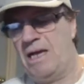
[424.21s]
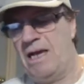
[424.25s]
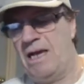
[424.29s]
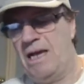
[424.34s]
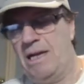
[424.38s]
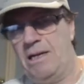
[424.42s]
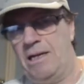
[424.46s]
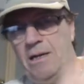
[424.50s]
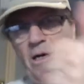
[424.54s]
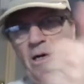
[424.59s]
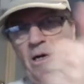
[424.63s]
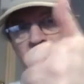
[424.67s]

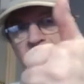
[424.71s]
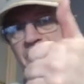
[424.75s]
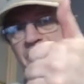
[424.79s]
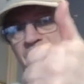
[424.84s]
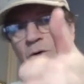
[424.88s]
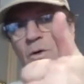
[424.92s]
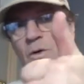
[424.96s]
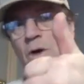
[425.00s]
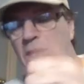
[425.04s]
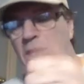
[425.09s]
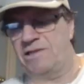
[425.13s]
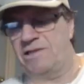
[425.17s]
And I give
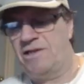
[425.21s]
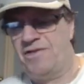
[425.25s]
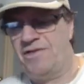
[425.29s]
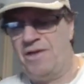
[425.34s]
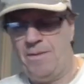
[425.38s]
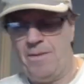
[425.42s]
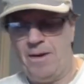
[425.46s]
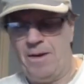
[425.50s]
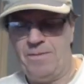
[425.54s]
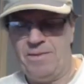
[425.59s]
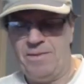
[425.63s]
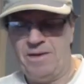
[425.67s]
you guys a
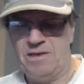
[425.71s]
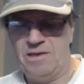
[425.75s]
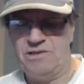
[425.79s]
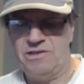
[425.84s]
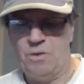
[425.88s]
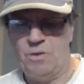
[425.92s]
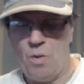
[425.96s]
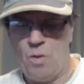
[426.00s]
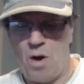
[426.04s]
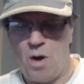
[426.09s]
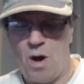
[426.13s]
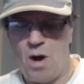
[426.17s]
thumb up because
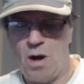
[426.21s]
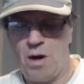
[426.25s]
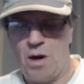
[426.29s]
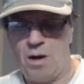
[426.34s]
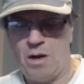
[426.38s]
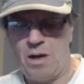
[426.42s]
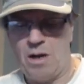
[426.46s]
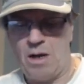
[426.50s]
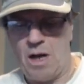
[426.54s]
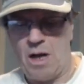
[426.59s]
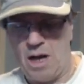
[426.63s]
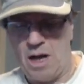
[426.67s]
you
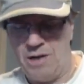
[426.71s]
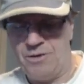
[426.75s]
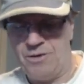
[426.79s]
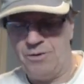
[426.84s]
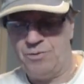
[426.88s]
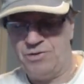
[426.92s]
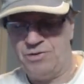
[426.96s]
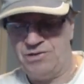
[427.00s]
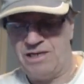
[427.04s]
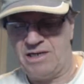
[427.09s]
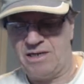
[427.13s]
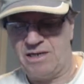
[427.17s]
are
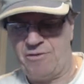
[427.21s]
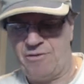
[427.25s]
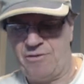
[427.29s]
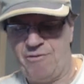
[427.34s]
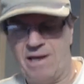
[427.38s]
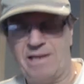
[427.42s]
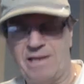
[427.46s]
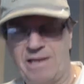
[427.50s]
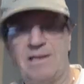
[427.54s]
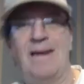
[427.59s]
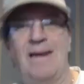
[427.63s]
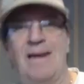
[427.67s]
100%
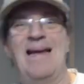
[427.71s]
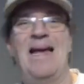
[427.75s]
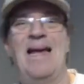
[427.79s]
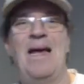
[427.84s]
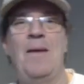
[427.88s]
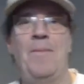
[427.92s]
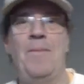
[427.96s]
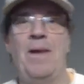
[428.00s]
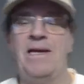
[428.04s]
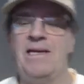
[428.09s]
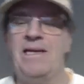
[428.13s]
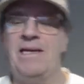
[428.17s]
correct.
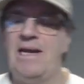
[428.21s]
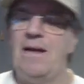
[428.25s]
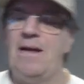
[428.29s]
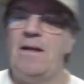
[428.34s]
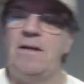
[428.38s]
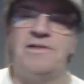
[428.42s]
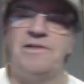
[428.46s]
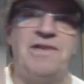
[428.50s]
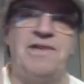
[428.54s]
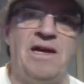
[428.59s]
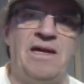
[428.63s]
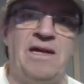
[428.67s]
Mike and
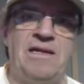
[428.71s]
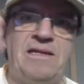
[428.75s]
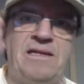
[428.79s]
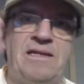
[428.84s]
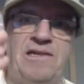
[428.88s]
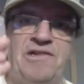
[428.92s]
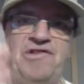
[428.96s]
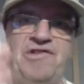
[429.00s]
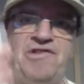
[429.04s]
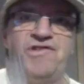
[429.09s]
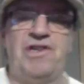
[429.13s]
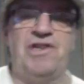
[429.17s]
Alice,
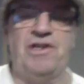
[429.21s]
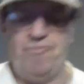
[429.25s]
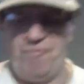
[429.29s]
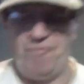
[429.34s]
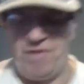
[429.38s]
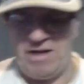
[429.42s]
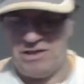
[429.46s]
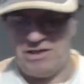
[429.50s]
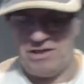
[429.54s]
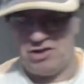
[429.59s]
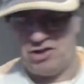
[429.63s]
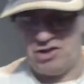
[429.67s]
this is a
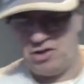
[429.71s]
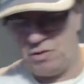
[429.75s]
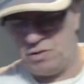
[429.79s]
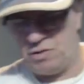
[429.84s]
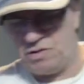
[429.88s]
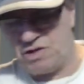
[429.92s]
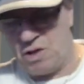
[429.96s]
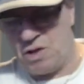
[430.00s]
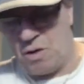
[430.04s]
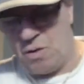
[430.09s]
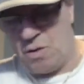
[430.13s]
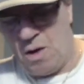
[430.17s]
great juice.
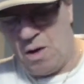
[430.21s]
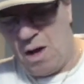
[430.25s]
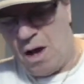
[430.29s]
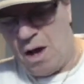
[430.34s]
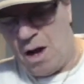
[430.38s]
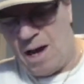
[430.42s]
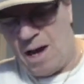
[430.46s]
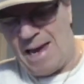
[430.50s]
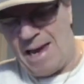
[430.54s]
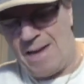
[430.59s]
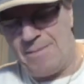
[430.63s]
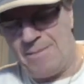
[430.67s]
So
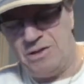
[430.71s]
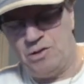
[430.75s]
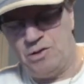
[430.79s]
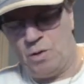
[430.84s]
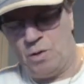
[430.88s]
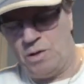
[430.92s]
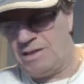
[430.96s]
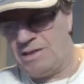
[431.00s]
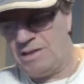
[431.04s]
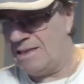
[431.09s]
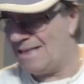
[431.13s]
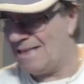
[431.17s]
I am
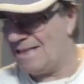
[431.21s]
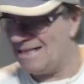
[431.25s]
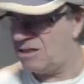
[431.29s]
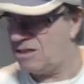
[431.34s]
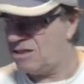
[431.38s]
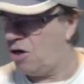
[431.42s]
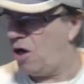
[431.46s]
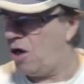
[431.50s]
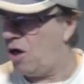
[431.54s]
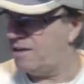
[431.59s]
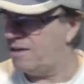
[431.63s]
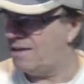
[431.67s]
enjoying that. That's
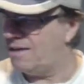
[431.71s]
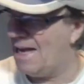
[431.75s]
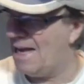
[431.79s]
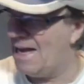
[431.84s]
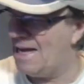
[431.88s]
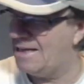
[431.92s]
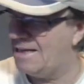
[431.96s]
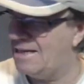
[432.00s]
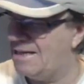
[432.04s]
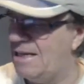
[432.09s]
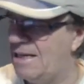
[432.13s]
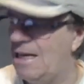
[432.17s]
cotton
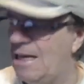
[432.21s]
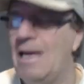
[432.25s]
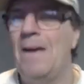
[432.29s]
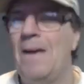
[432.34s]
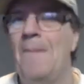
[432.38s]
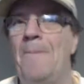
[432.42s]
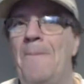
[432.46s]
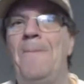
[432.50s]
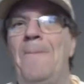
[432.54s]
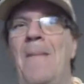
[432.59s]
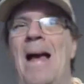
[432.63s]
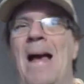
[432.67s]
candy,
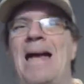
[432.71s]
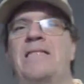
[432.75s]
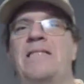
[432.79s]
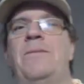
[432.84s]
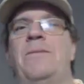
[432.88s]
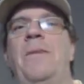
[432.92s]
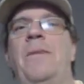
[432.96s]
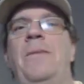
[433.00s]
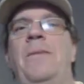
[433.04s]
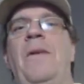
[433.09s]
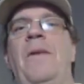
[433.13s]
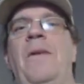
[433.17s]

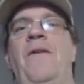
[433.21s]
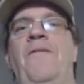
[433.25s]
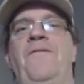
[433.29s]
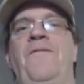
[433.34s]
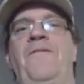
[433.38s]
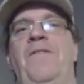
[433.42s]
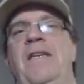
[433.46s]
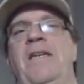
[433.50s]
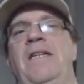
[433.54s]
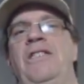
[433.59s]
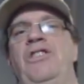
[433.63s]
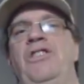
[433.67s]
maximum
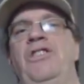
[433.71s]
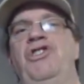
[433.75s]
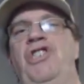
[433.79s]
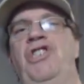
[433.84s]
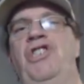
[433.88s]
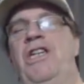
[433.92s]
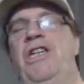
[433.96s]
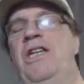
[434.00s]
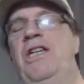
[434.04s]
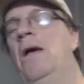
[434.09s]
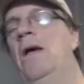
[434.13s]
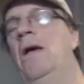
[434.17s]

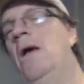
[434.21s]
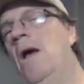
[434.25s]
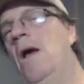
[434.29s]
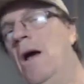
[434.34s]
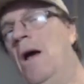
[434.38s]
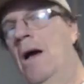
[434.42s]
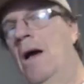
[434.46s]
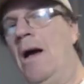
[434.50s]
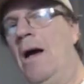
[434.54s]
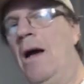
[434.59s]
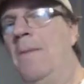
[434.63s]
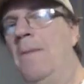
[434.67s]
VG.
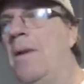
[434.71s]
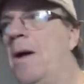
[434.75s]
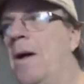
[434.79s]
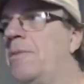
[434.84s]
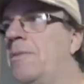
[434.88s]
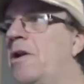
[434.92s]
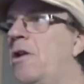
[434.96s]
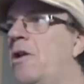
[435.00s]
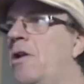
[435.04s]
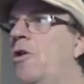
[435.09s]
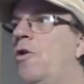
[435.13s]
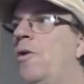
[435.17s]
I'm
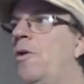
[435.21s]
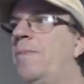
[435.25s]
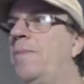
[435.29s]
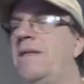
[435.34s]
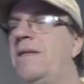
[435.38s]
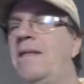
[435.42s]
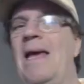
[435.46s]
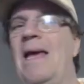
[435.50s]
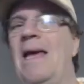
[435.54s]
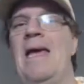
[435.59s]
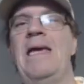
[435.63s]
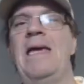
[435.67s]
going to load up a
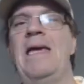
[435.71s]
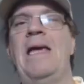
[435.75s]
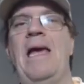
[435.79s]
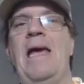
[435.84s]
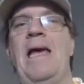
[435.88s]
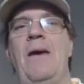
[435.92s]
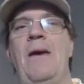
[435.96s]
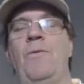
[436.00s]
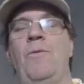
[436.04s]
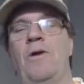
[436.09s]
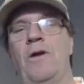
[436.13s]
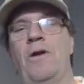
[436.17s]
tank,
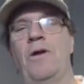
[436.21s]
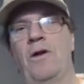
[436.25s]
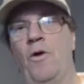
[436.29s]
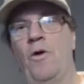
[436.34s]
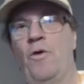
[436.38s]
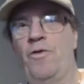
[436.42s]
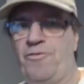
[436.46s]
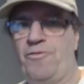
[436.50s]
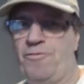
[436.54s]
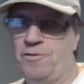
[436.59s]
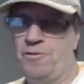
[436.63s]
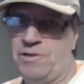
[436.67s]
and we're going to
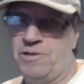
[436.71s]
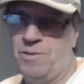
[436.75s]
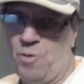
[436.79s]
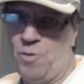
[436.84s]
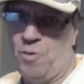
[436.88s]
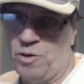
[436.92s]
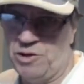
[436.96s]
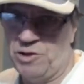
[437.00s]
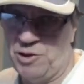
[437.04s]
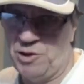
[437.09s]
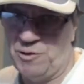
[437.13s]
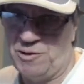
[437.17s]
go through some
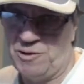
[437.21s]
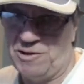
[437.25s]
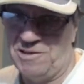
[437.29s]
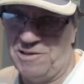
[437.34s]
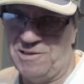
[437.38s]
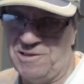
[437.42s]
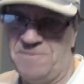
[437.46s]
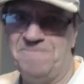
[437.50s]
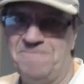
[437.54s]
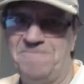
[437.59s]
more juices.